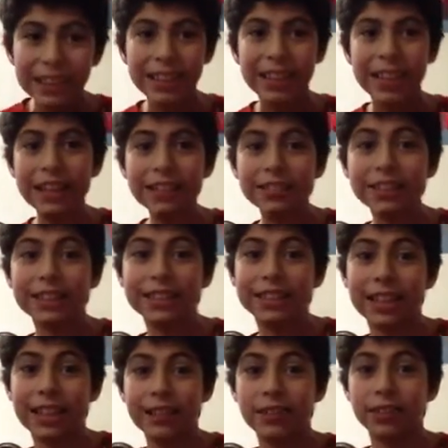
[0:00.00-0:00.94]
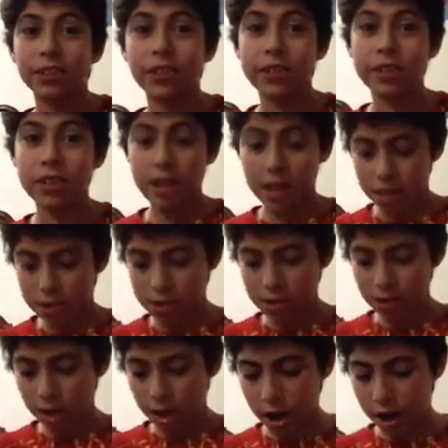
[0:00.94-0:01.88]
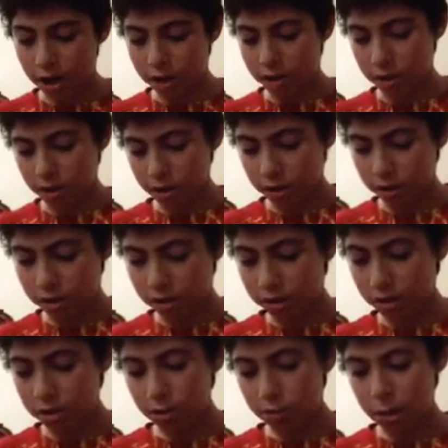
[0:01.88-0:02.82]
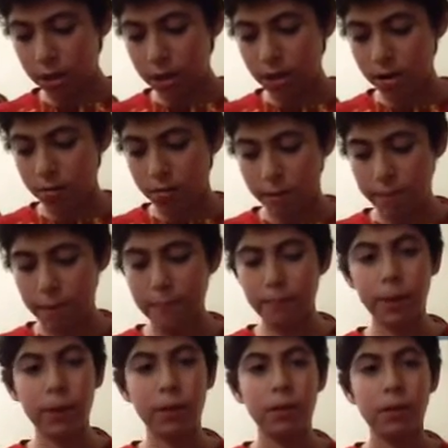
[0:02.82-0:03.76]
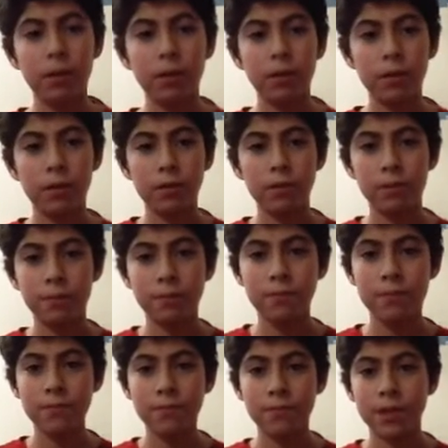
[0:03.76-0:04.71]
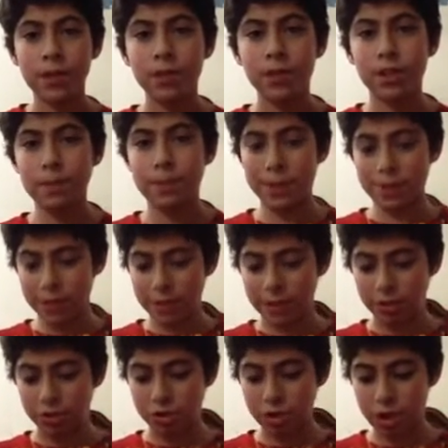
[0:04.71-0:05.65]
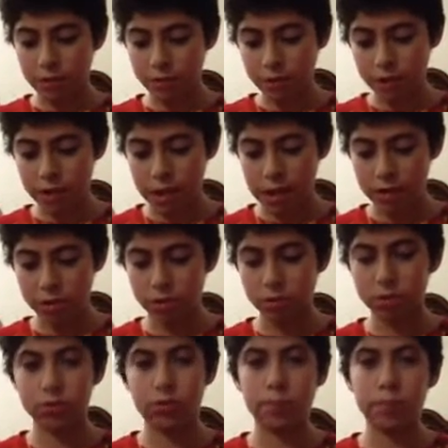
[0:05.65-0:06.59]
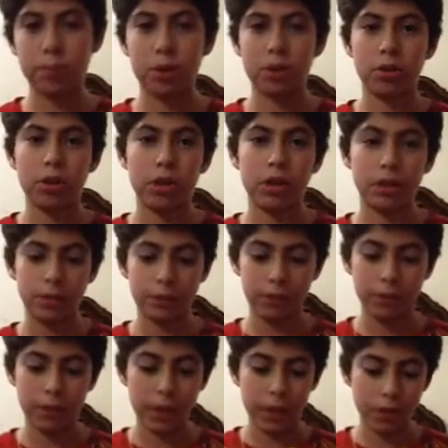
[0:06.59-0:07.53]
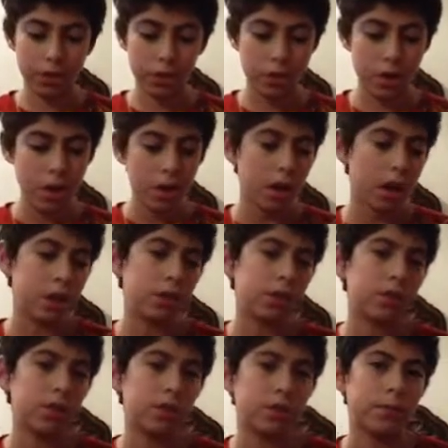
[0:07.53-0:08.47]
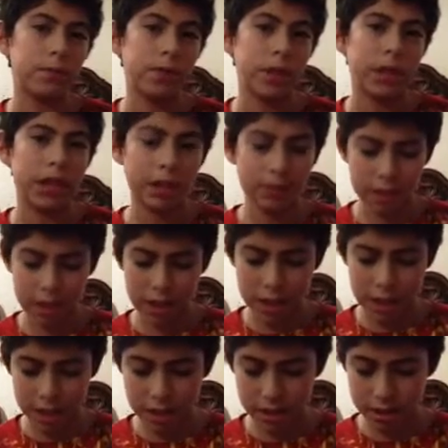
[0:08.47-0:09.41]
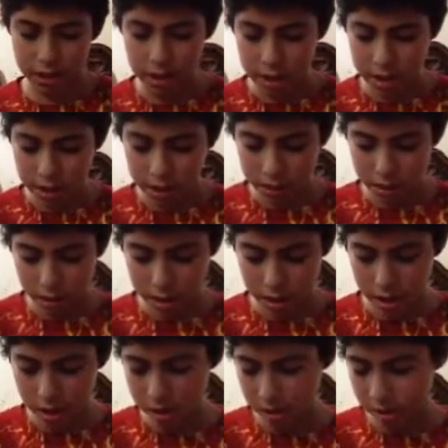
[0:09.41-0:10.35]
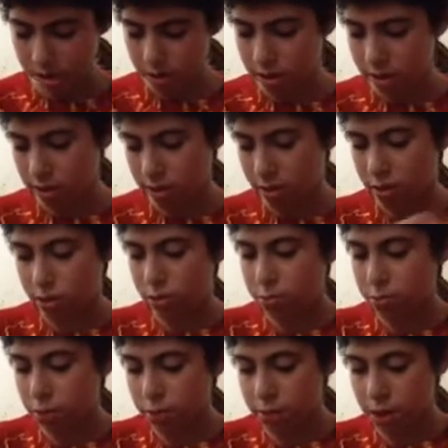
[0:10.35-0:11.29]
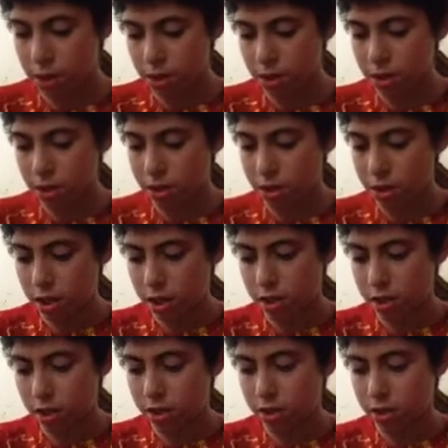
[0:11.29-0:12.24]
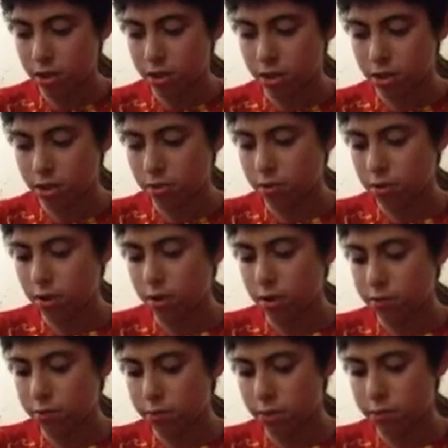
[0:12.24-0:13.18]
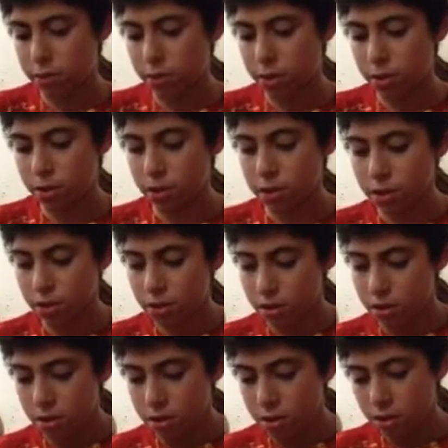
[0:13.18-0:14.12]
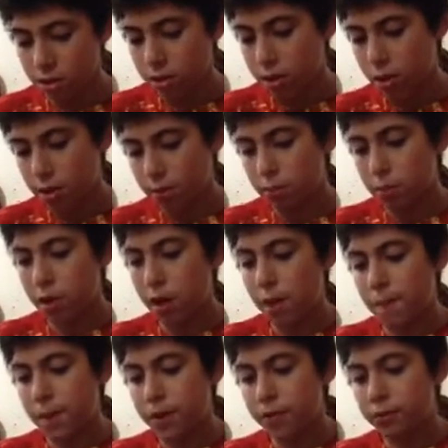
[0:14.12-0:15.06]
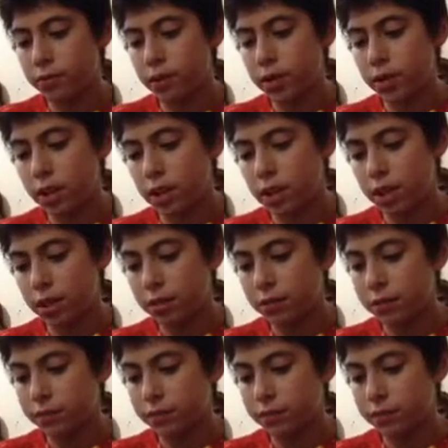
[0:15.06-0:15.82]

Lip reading: Kendra Sanders is Hot Girl. You might remember, she appeared on the trailer and also appeared on the Flash on the season finale and season 2 premiere. Yeah, in the season 2 season premiere. Yep, apparently, yeah.